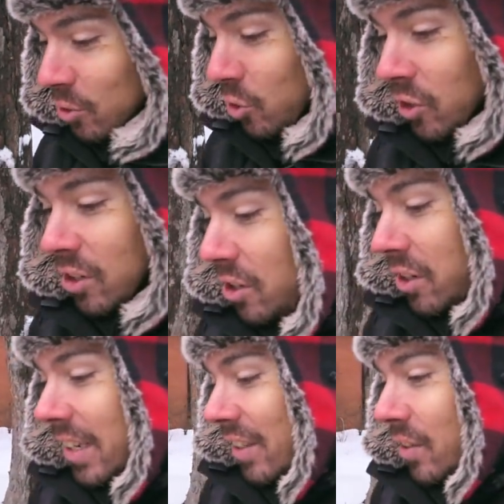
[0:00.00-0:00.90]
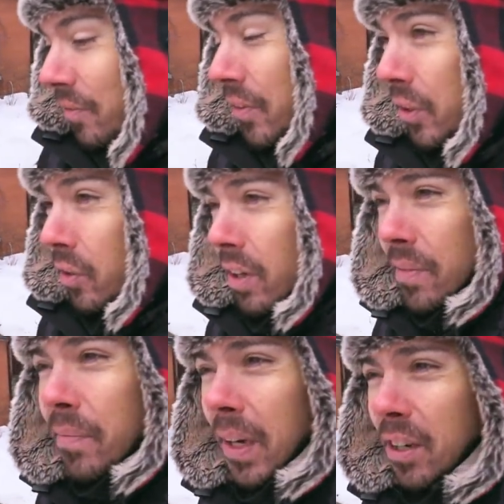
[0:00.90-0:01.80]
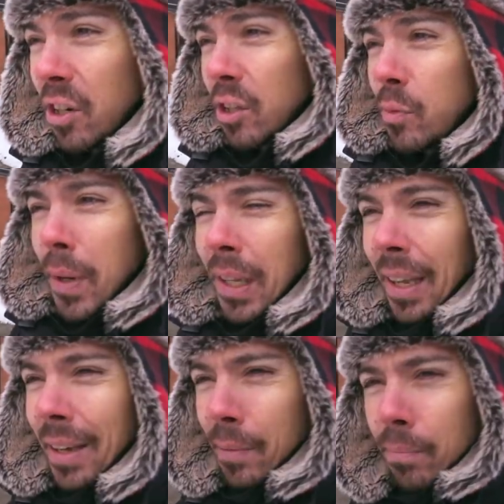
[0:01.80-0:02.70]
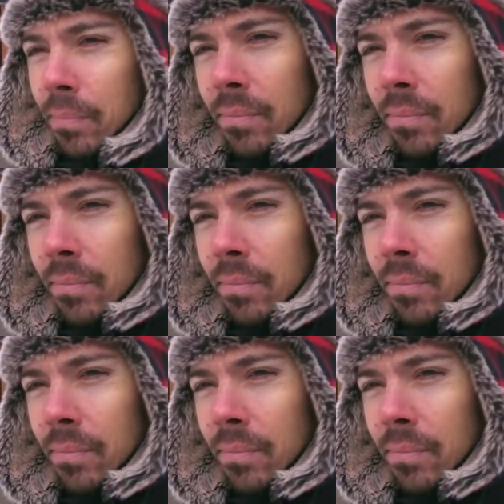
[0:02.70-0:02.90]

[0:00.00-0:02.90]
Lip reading: Just cooking some food. I cooked my lamb.